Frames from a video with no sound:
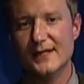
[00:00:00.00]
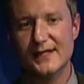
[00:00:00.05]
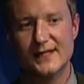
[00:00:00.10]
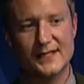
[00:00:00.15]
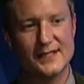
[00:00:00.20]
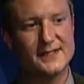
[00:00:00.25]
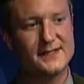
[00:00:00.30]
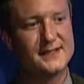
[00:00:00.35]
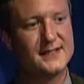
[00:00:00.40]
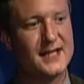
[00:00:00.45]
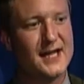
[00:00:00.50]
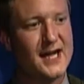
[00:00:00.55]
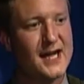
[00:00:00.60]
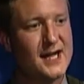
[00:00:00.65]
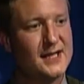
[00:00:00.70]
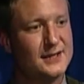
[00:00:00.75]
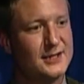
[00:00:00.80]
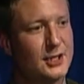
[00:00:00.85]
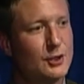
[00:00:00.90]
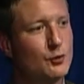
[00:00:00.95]
is
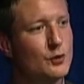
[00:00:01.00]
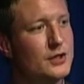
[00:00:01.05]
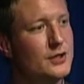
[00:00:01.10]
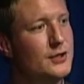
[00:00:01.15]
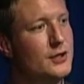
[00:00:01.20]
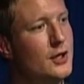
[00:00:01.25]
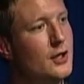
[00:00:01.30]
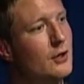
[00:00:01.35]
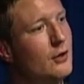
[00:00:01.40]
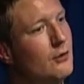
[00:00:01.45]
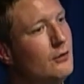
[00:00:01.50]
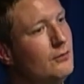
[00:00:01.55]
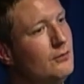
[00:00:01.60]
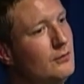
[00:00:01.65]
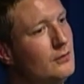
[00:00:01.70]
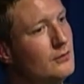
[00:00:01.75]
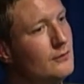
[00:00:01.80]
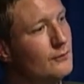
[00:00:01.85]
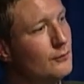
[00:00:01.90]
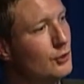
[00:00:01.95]
that there were no
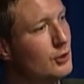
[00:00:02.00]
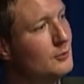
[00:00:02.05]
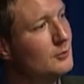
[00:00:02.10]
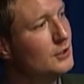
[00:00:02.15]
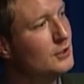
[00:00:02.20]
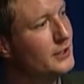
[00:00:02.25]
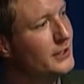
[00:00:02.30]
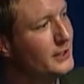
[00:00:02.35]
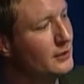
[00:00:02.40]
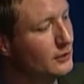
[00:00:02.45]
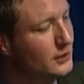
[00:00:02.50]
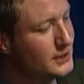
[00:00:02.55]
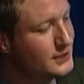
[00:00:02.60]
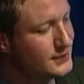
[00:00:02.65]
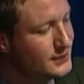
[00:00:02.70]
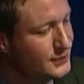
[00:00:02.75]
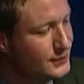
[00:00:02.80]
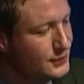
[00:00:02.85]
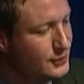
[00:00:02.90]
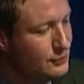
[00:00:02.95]
formal legal
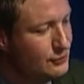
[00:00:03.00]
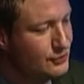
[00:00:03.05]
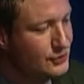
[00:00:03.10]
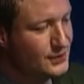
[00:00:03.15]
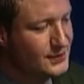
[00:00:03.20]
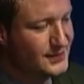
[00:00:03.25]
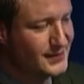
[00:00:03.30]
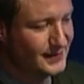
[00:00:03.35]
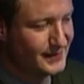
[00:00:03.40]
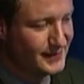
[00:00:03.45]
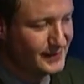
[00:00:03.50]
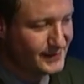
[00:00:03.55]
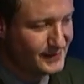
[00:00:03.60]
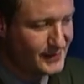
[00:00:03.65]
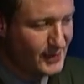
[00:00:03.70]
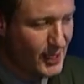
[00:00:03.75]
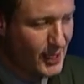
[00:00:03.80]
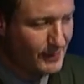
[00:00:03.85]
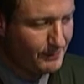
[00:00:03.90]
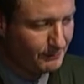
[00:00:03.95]
institutions at this
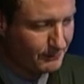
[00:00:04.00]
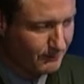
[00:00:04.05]
time.